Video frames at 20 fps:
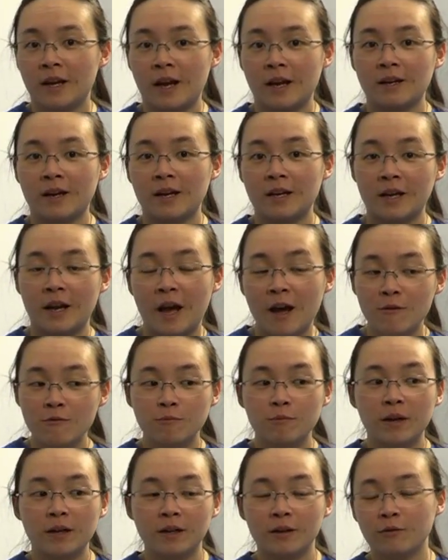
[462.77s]
and I
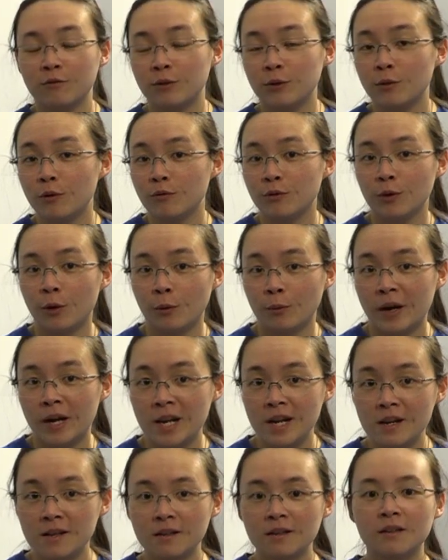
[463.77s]
have met a few of you
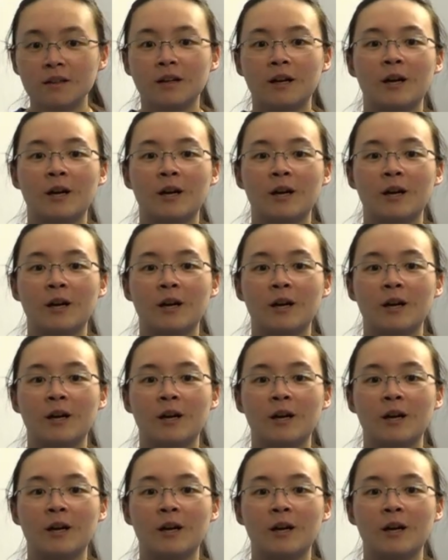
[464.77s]
already,